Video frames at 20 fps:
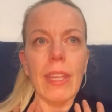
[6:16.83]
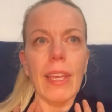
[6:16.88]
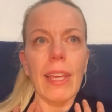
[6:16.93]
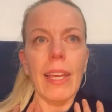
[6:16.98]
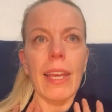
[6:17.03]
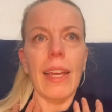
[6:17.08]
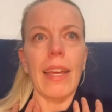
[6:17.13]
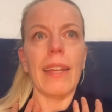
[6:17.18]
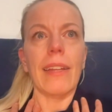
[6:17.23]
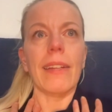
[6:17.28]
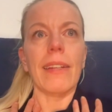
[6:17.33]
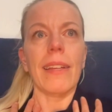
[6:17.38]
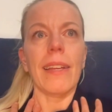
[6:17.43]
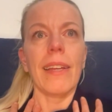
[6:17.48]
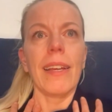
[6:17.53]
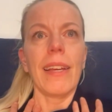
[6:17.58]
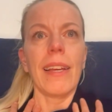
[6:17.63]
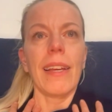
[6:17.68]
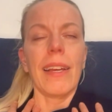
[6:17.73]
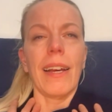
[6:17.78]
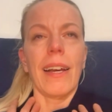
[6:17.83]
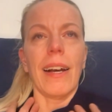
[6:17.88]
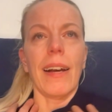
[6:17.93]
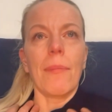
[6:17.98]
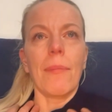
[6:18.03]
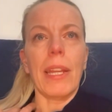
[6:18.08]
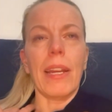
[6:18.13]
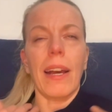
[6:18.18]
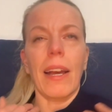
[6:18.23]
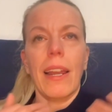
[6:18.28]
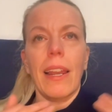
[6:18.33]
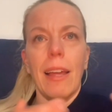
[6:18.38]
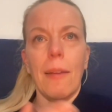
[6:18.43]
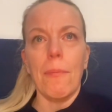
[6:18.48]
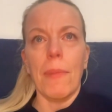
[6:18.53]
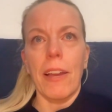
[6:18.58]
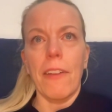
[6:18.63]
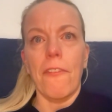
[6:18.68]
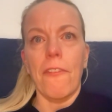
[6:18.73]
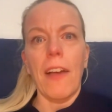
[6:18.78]
and I mean, I love
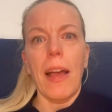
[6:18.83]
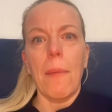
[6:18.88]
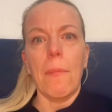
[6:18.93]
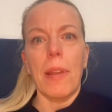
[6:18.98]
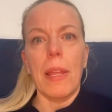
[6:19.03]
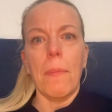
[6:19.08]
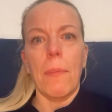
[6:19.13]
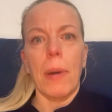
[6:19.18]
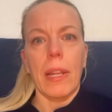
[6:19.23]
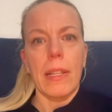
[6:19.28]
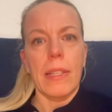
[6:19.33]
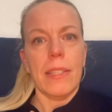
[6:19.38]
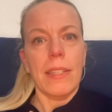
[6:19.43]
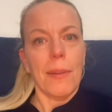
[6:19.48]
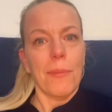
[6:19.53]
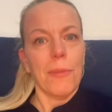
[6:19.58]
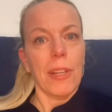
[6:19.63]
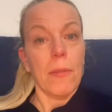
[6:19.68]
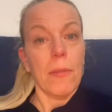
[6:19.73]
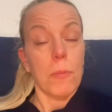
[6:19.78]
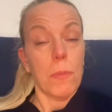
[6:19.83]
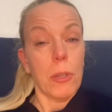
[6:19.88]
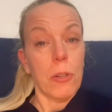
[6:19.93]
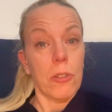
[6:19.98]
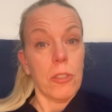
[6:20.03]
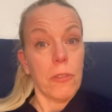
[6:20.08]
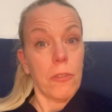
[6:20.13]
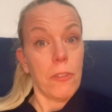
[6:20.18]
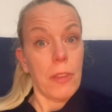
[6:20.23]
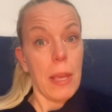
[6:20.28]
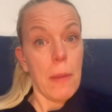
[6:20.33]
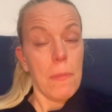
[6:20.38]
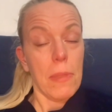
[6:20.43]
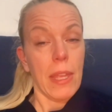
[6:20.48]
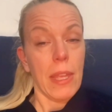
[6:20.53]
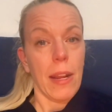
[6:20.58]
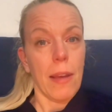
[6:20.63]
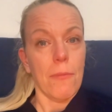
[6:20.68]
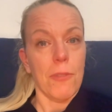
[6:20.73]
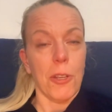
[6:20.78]
my family, but it's sometimes because of them
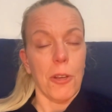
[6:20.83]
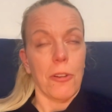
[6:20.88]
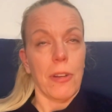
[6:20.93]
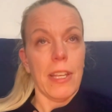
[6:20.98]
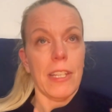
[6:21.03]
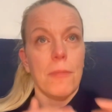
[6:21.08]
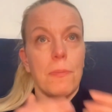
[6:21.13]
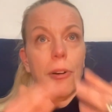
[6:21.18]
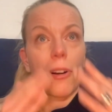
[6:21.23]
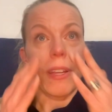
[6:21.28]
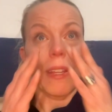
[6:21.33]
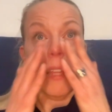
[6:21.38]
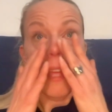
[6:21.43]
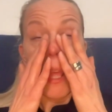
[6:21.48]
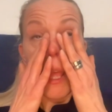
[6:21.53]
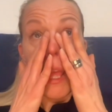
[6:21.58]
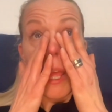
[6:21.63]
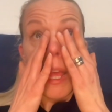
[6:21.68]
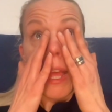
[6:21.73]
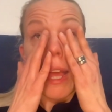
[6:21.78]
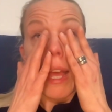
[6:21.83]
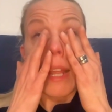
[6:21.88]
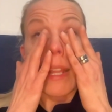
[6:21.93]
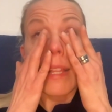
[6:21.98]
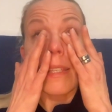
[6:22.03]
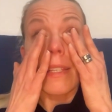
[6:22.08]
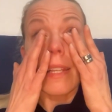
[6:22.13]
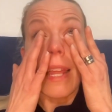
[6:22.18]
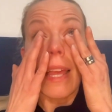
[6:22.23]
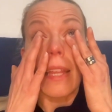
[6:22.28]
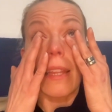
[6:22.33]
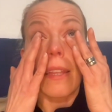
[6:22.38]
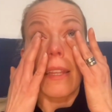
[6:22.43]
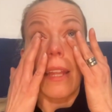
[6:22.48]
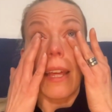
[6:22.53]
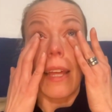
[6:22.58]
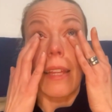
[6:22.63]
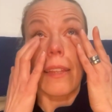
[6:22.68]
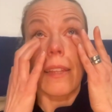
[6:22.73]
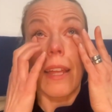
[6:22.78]
that I'm so desperate. And it's late
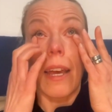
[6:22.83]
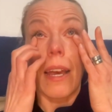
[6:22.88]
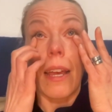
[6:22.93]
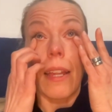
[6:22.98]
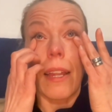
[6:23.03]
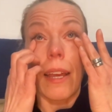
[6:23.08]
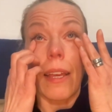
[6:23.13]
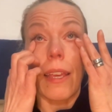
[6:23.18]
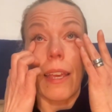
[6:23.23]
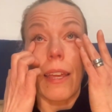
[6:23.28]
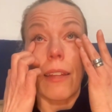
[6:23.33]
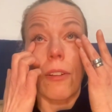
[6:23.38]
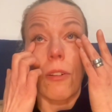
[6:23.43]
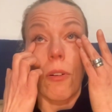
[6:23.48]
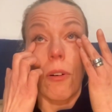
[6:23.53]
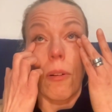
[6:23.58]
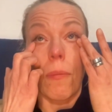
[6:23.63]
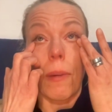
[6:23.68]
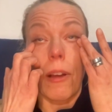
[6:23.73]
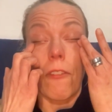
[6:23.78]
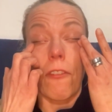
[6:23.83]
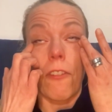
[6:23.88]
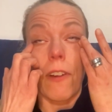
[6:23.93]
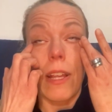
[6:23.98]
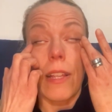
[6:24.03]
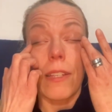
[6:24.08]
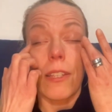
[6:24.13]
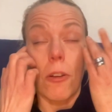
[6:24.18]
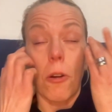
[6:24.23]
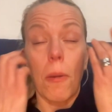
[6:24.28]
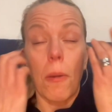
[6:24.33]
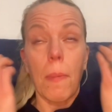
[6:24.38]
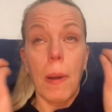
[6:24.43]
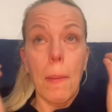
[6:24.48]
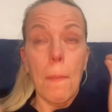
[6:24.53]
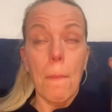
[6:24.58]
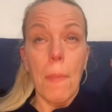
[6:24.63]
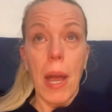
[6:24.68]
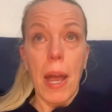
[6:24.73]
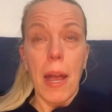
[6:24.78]
at night. I can't call my friends or
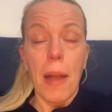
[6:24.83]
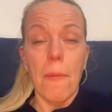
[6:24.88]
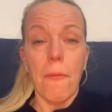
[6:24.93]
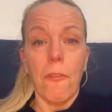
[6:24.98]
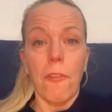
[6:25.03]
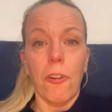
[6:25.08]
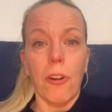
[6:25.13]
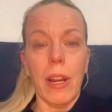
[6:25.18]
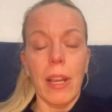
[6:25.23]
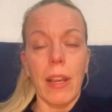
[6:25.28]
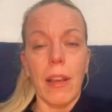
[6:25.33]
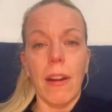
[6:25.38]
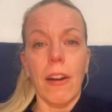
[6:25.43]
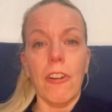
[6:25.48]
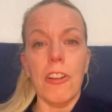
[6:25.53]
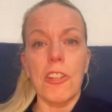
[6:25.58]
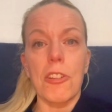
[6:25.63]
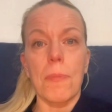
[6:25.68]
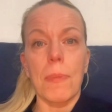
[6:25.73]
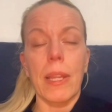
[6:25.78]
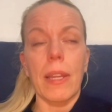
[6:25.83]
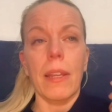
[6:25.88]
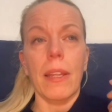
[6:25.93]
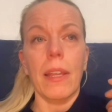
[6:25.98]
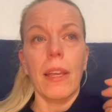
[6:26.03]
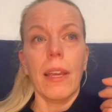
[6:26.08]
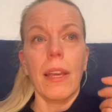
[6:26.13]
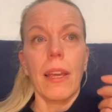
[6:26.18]
my mom for encouragement.